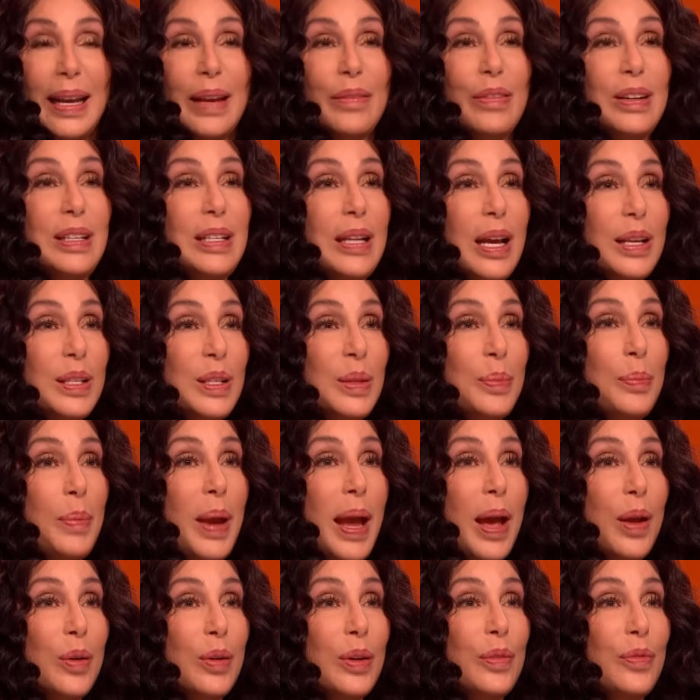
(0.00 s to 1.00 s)
If it doesn't
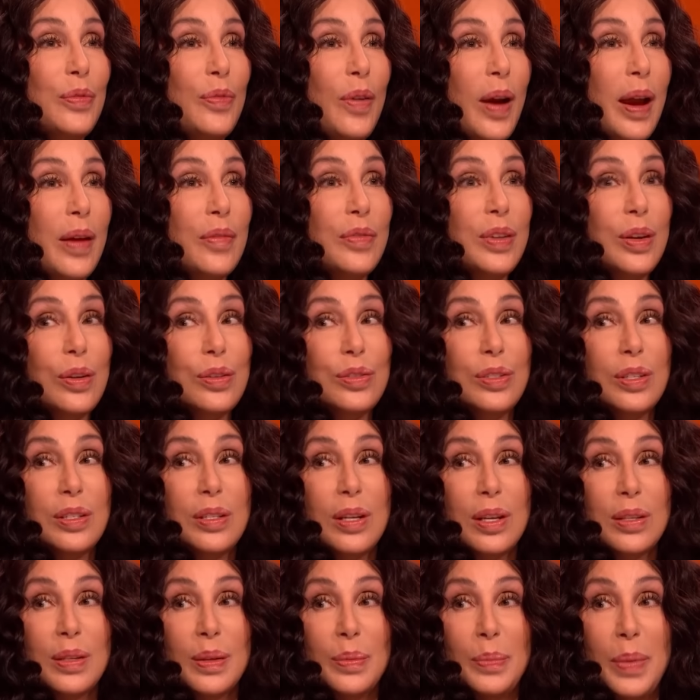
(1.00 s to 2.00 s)
matter in 5 years, it
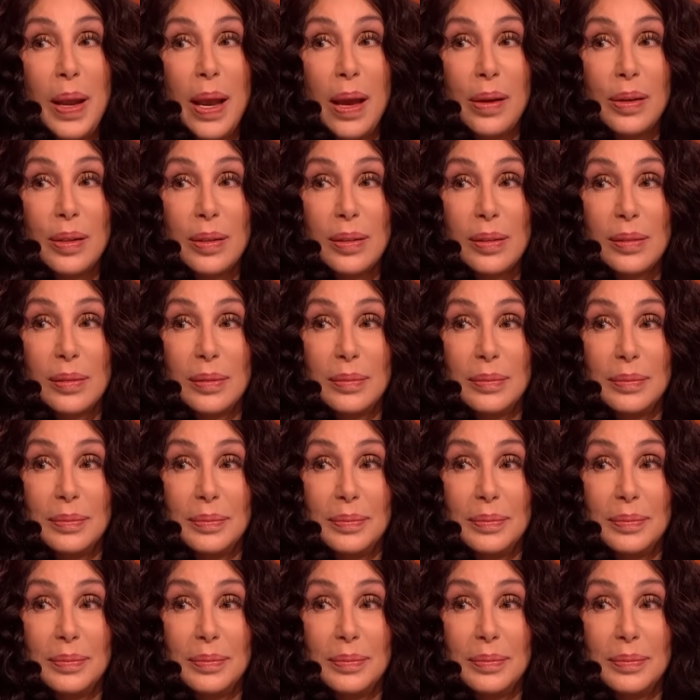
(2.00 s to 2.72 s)
doesn't matter.